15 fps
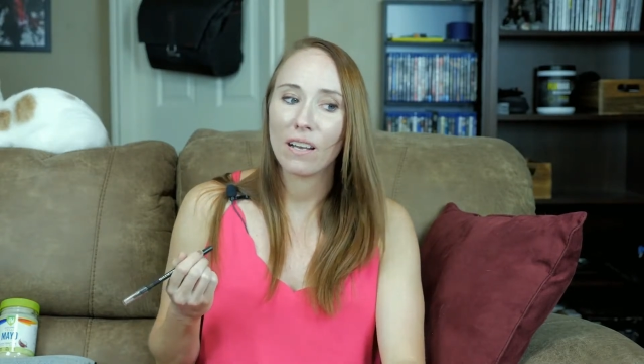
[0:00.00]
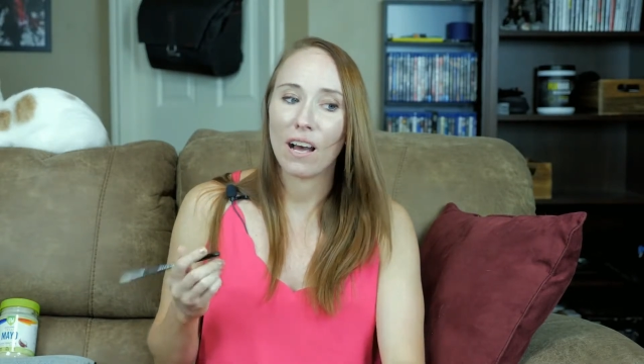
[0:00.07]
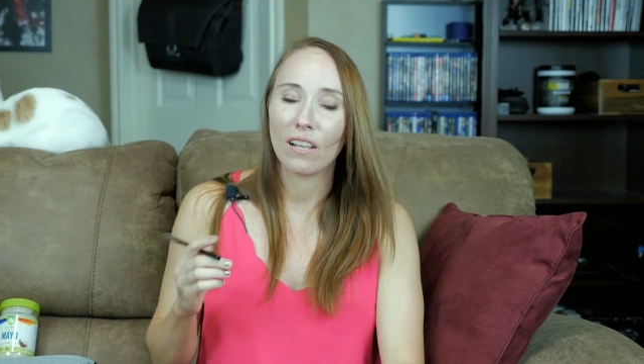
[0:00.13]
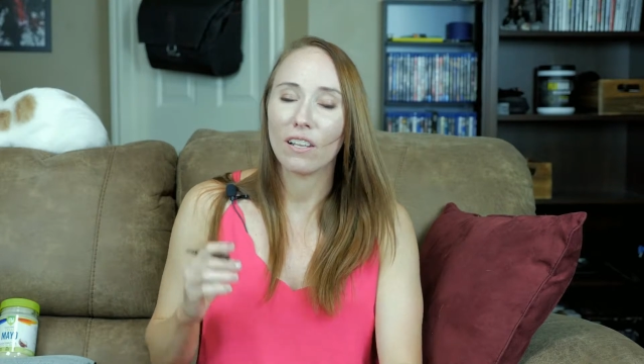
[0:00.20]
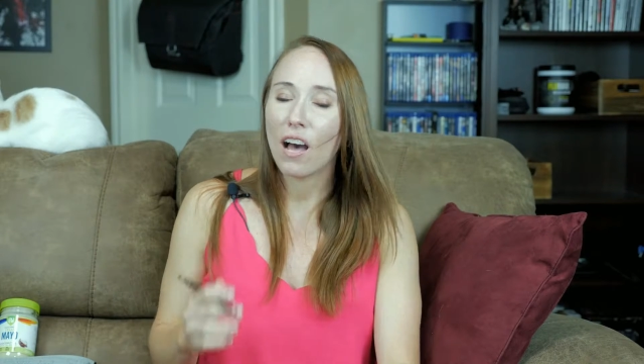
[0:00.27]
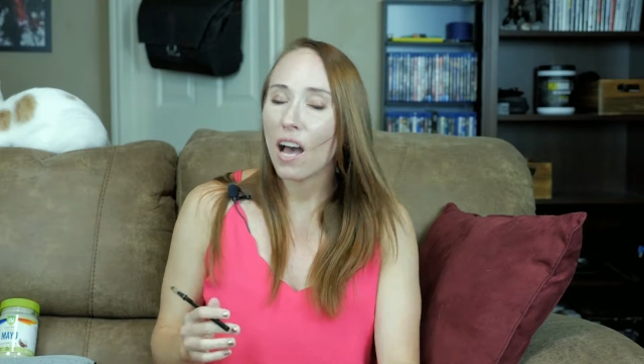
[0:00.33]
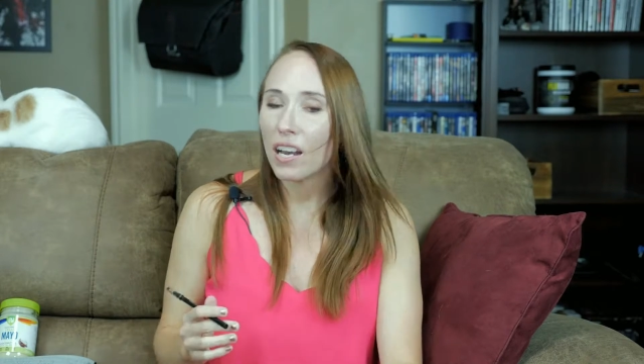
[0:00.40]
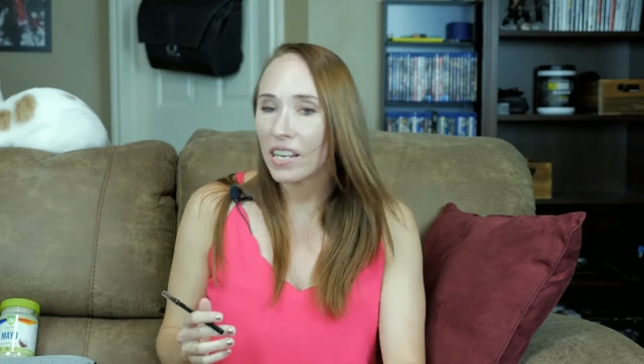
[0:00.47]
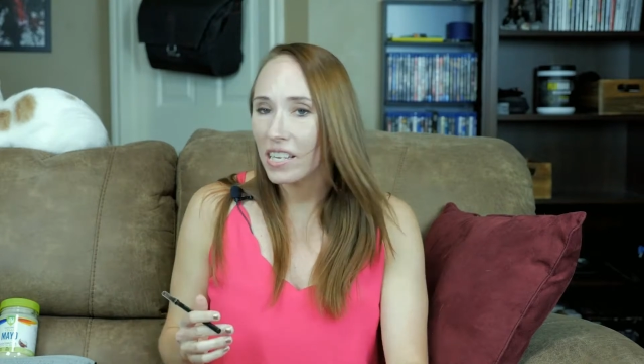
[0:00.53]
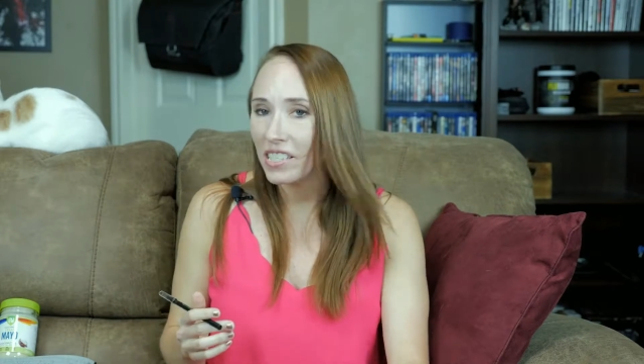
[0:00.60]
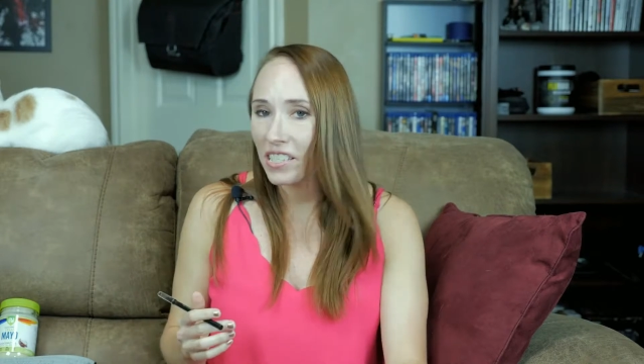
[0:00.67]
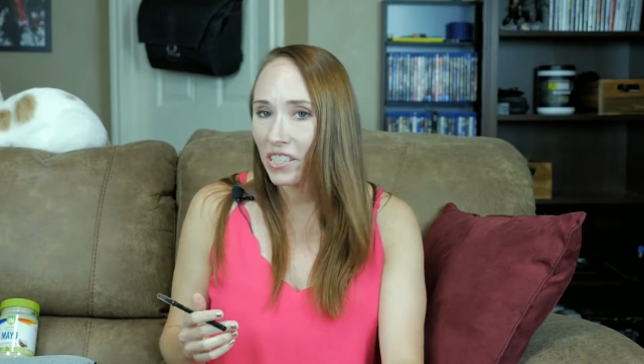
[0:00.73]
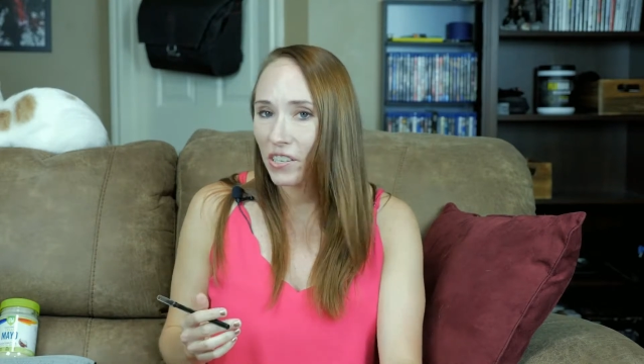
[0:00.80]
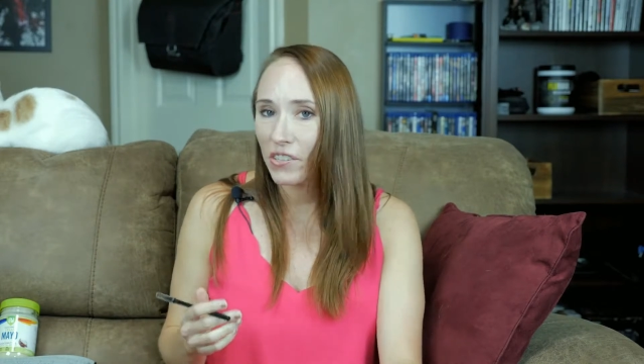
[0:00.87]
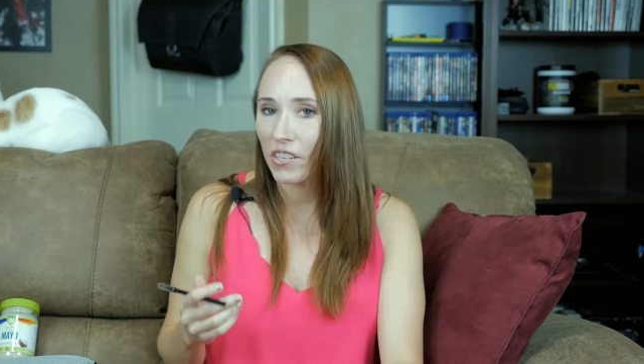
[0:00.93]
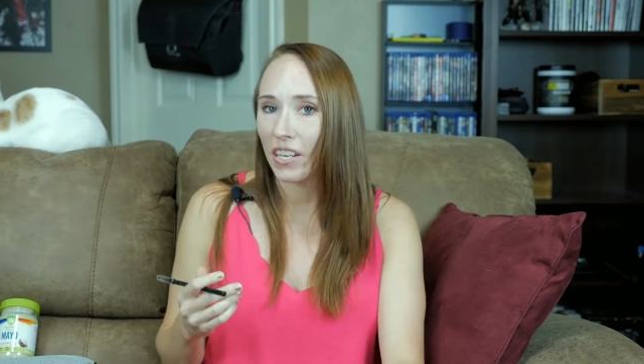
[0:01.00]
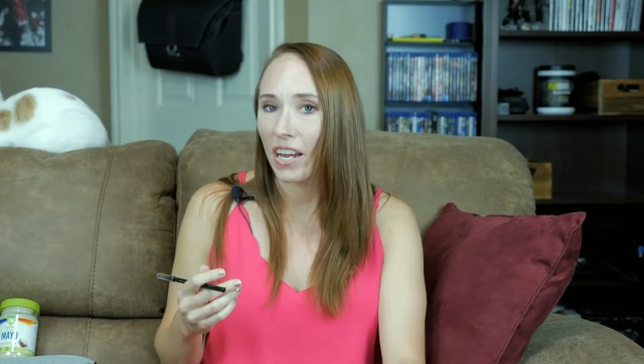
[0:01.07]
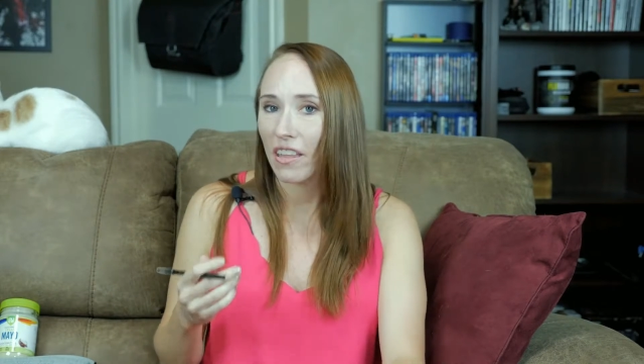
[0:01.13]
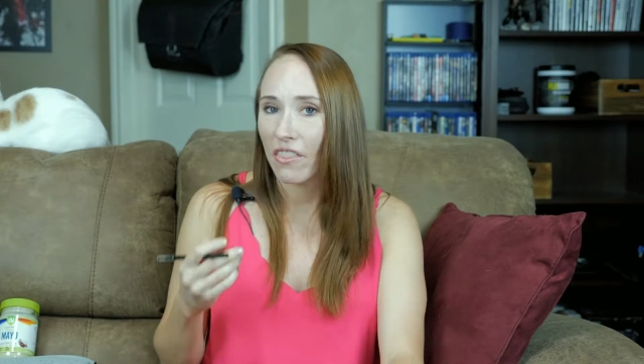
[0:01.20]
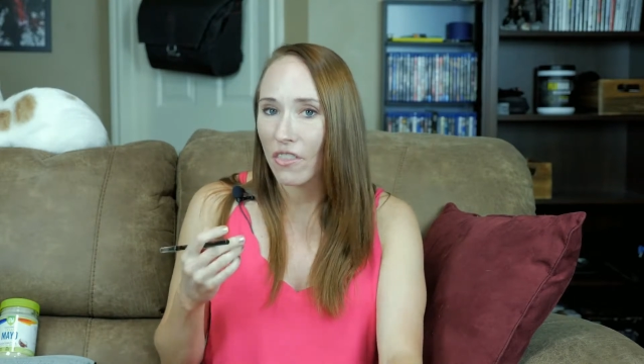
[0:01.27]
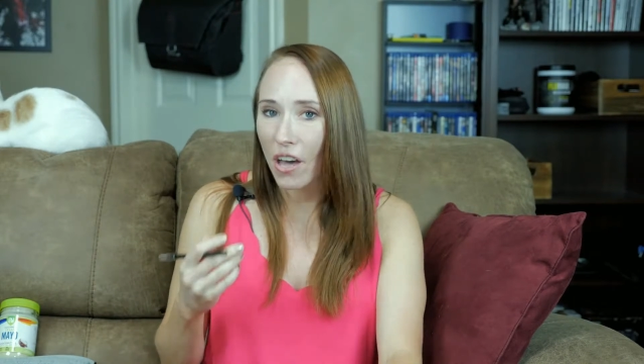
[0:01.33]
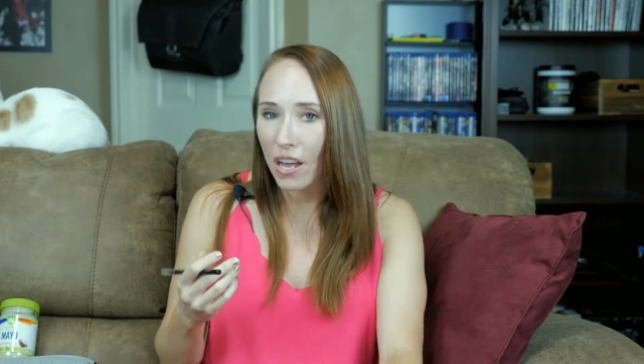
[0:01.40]
A lot easier than I
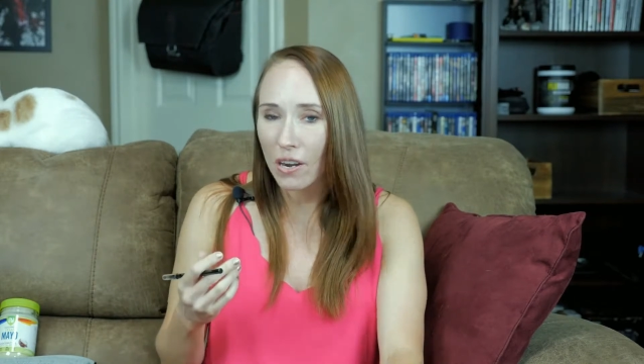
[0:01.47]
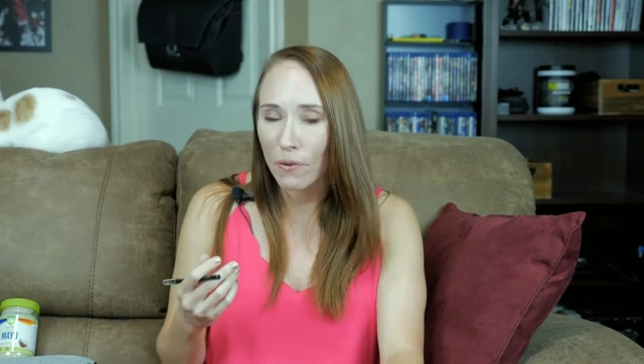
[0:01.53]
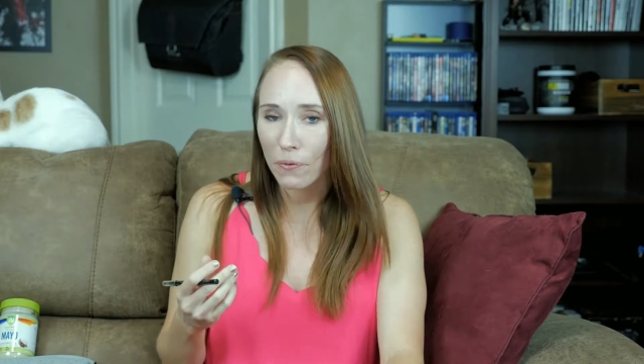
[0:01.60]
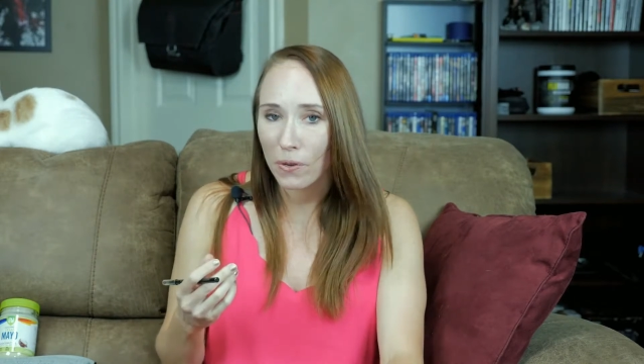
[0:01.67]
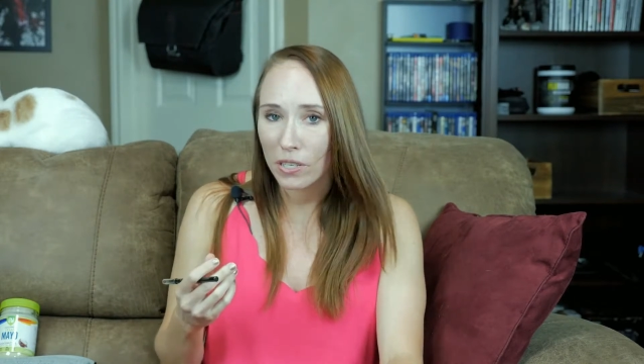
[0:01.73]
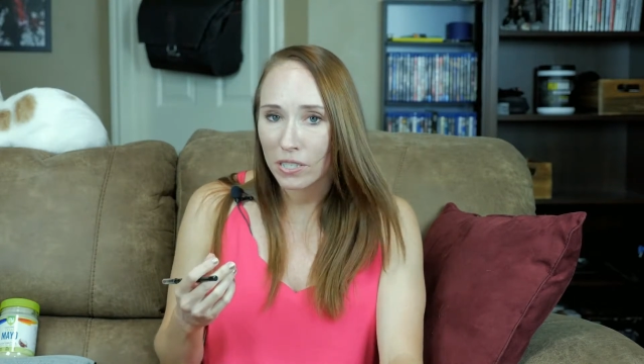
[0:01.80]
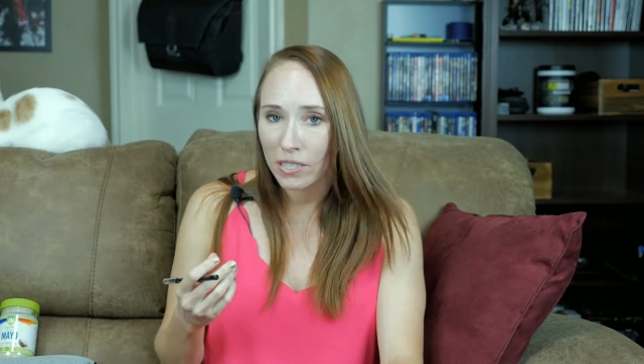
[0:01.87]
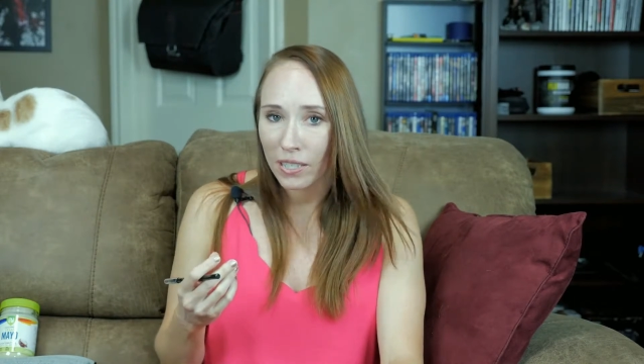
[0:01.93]
thought it was